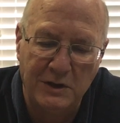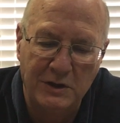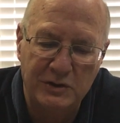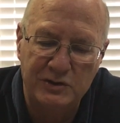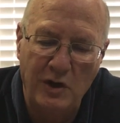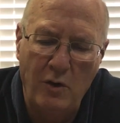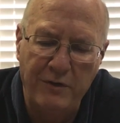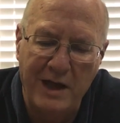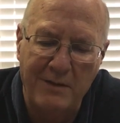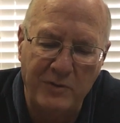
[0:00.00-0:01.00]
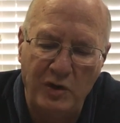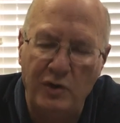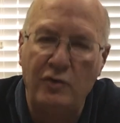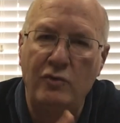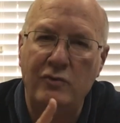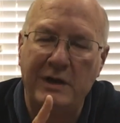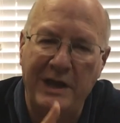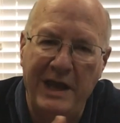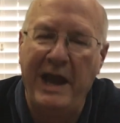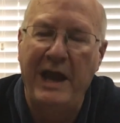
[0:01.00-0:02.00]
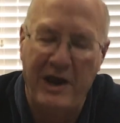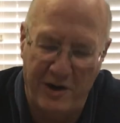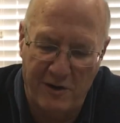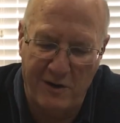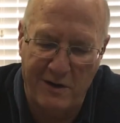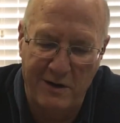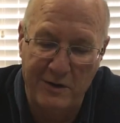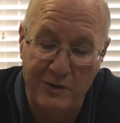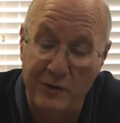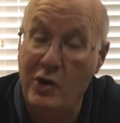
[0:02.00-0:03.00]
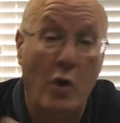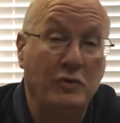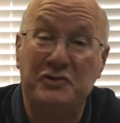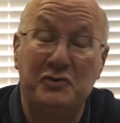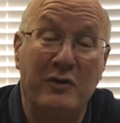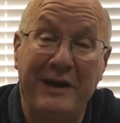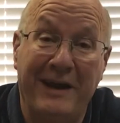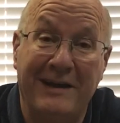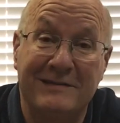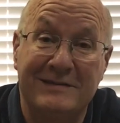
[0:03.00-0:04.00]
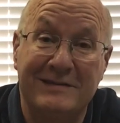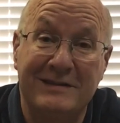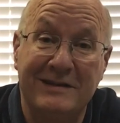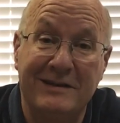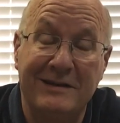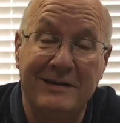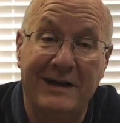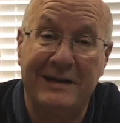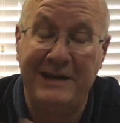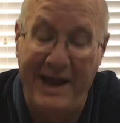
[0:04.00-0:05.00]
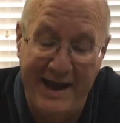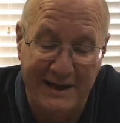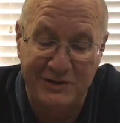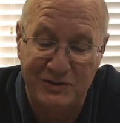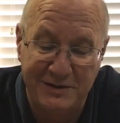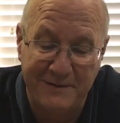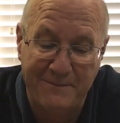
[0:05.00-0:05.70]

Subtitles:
Show them you care, no strings attached.